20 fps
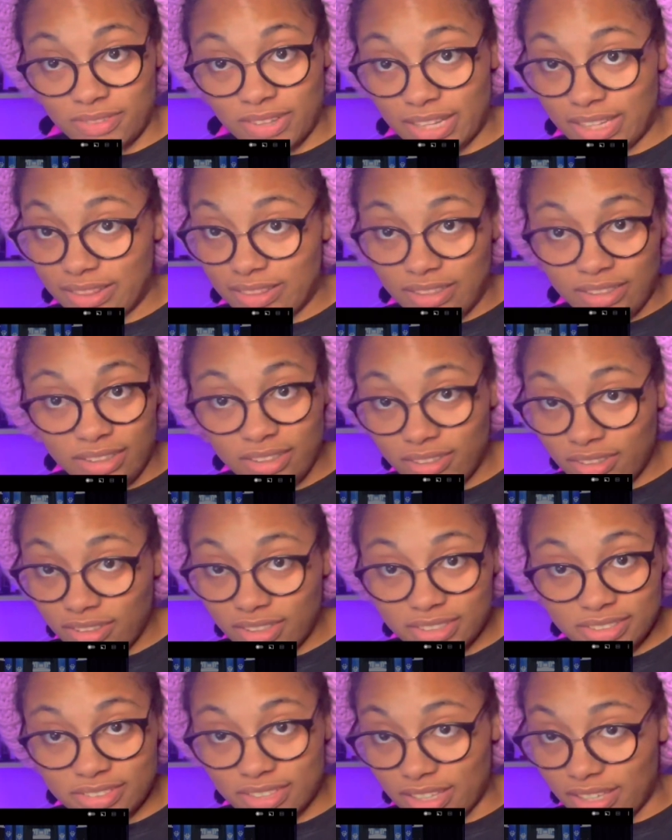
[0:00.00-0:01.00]
Like the
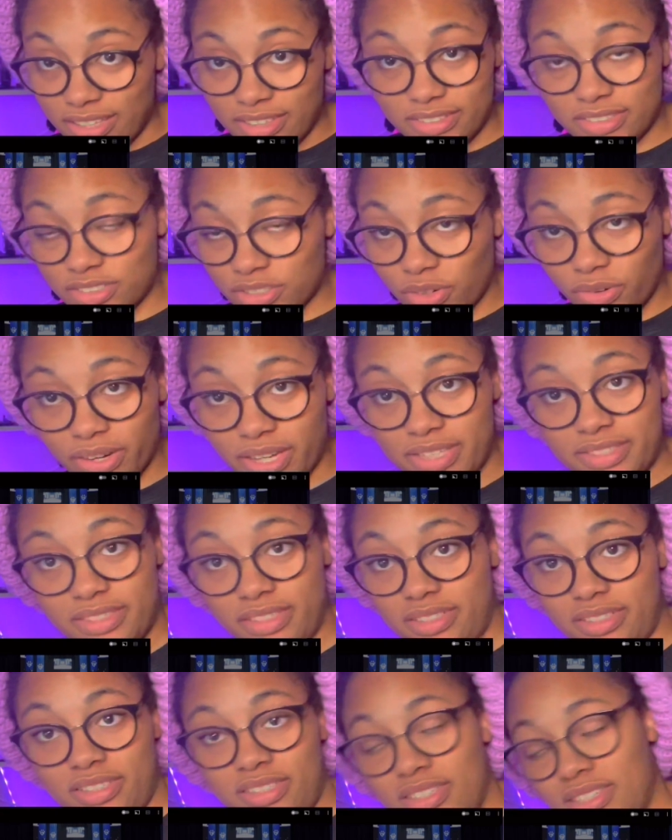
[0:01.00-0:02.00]
littlest things. It's crazy.